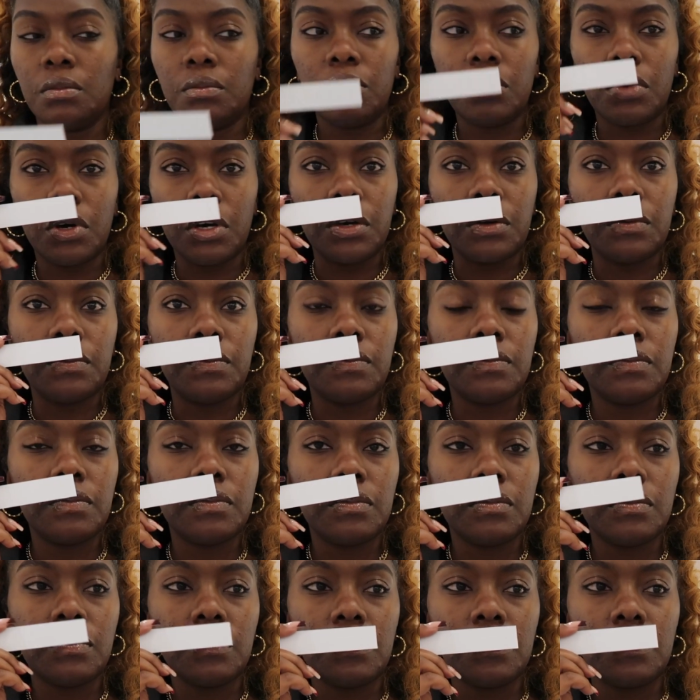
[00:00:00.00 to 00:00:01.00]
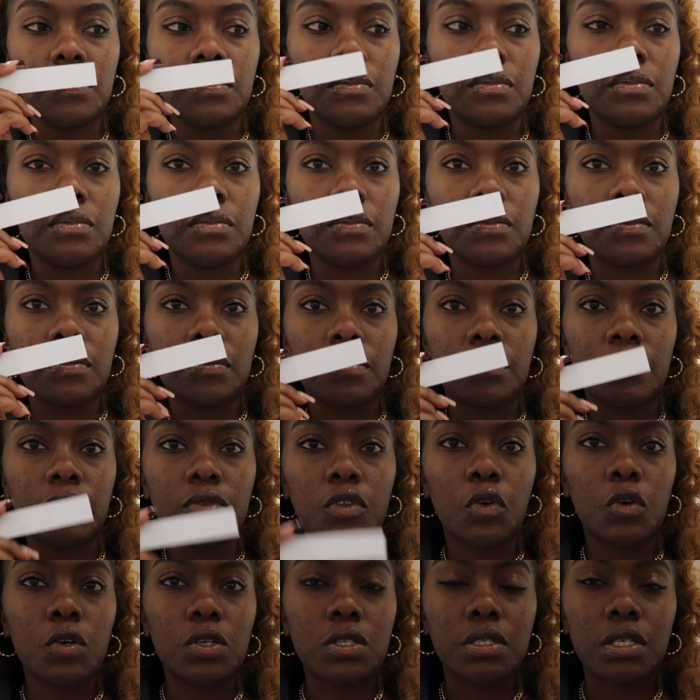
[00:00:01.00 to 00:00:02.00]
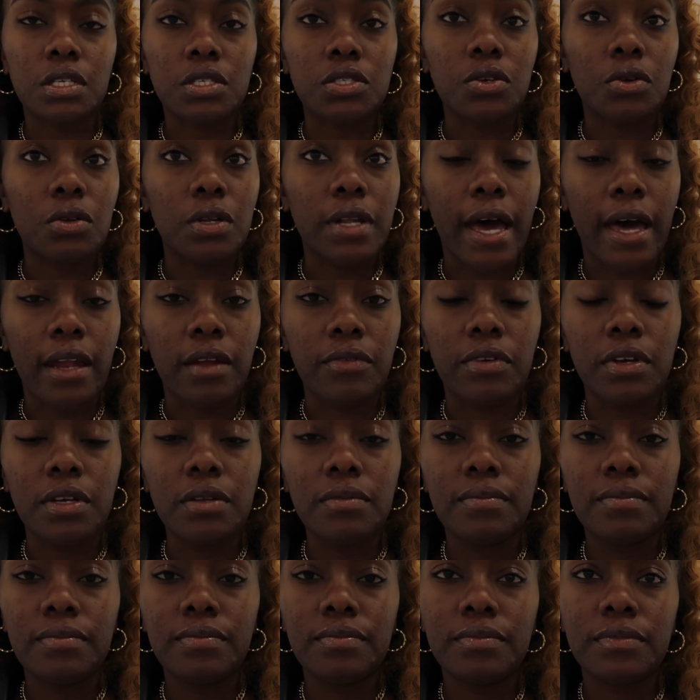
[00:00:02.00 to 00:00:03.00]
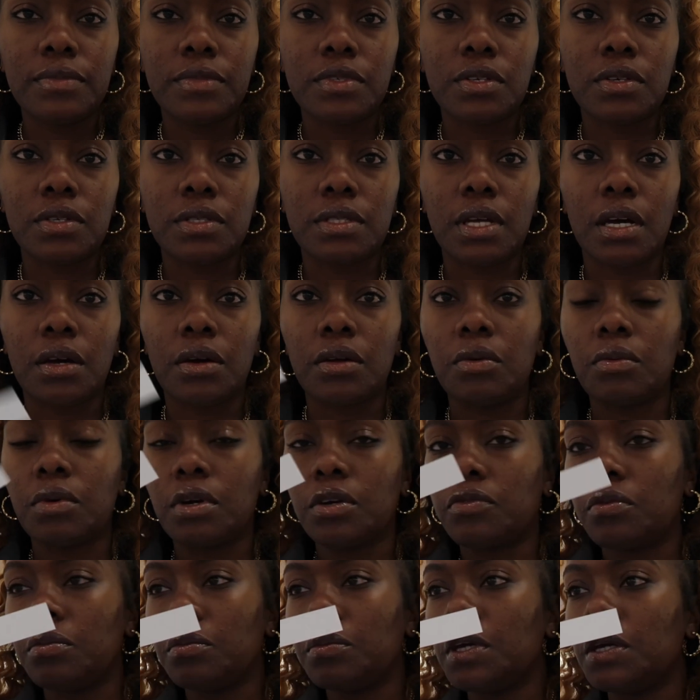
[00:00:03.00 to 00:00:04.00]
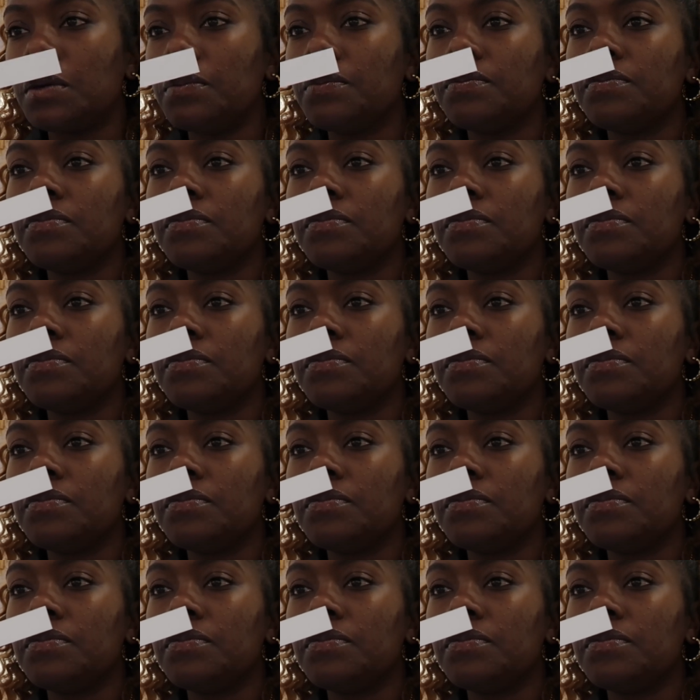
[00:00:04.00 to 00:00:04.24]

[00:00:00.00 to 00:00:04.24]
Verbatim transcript: But, of course, they're sold out of it, so it's not gonna work for me